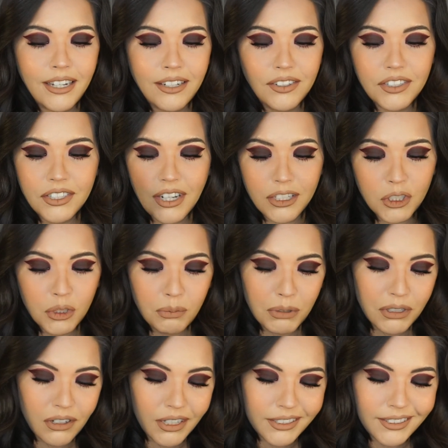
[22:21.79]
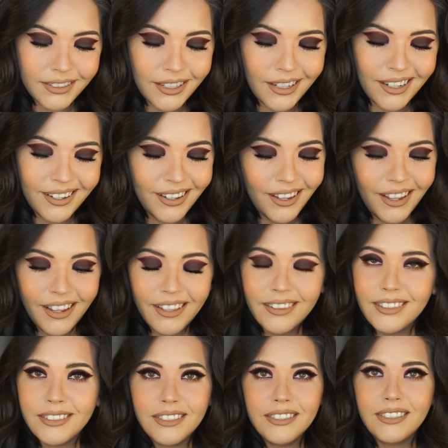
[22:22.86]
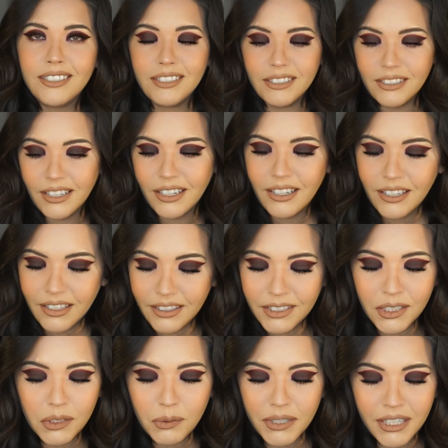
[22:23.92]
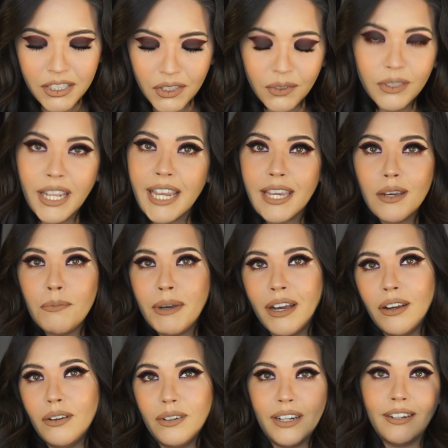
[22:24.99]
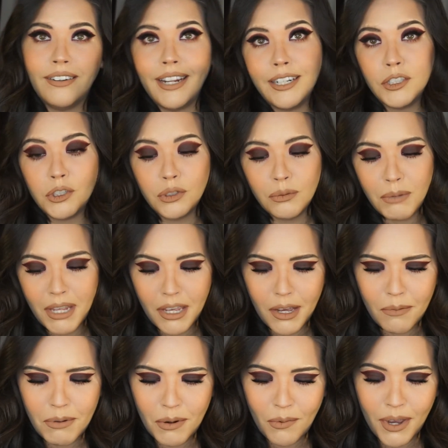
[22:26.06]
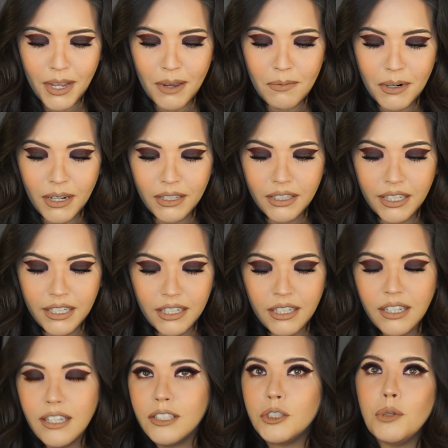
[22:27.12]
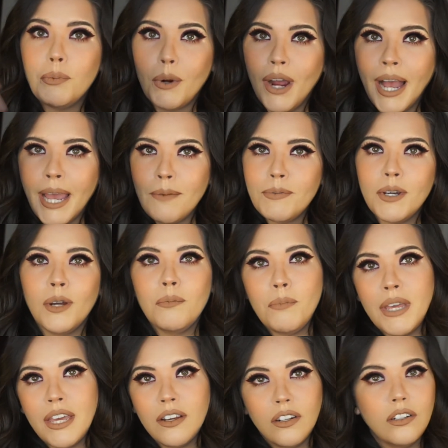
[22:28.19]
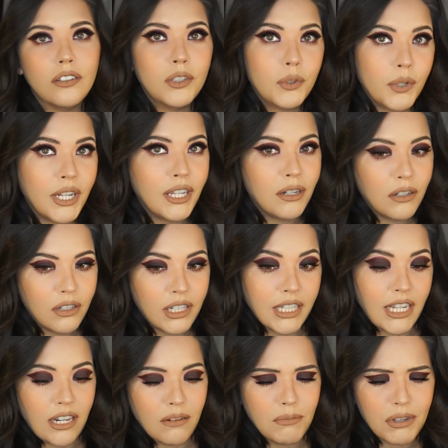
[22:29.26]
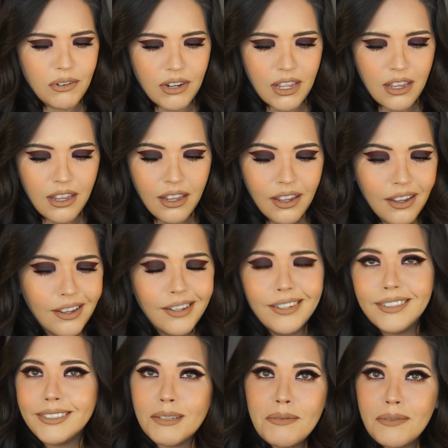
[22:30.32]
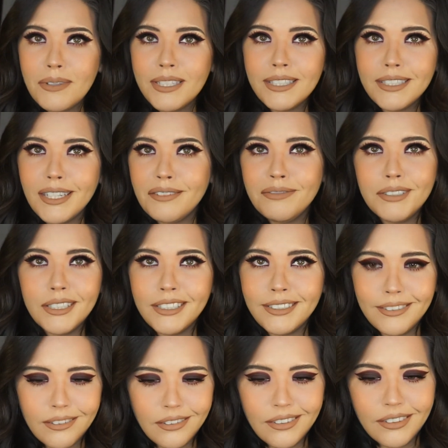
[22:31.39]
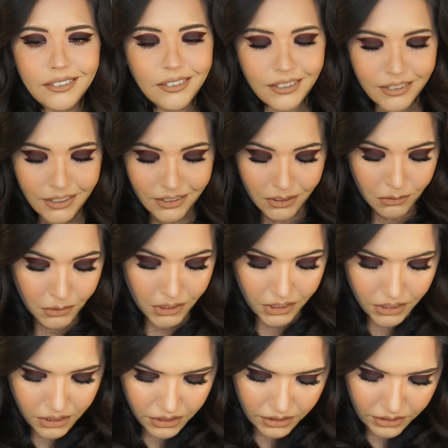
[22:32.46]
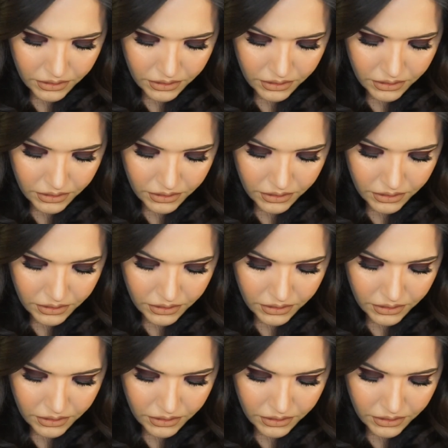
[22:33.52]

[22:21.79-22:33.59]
It just got super crusty. This is what I don't like about natural makeup and why I'm not like super hyped on being all green clean beauty. Some of this stuff just doesn't work.